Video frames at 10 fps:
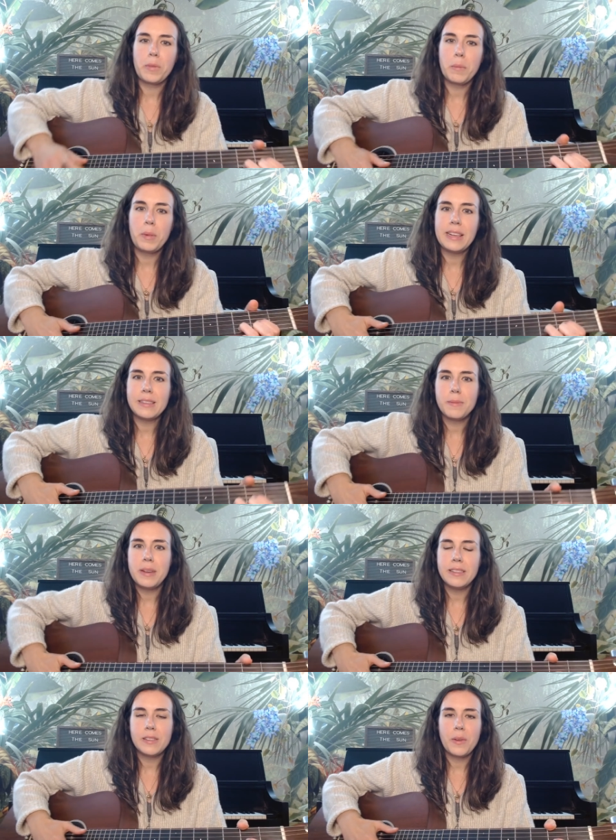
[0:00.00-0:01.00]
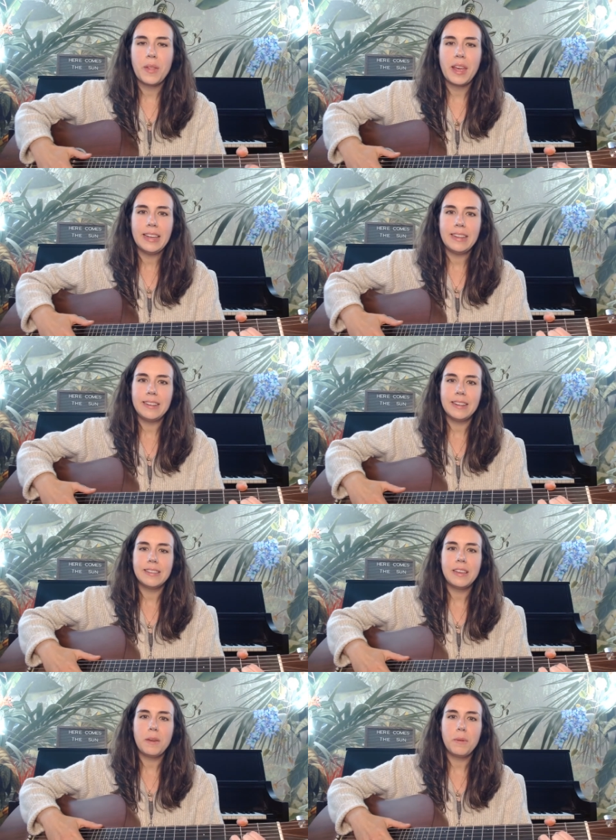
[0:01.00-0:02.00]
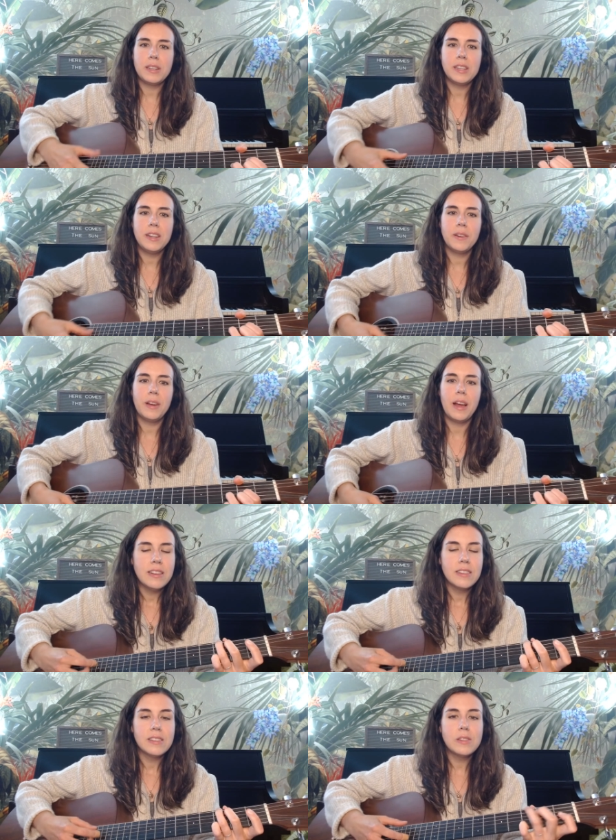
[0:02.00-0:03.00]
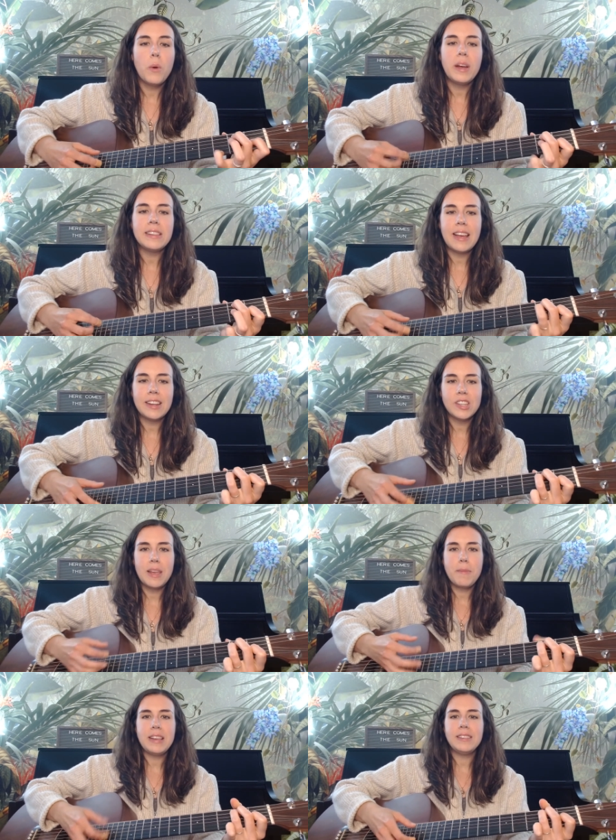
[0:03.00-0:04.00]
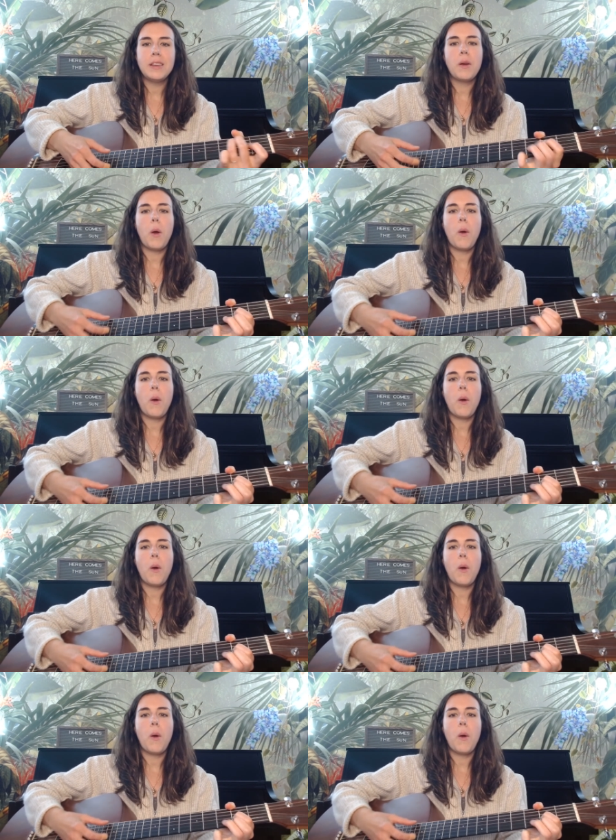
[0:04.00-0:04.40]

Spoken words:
placement so they can see what to do. So it's actually amazing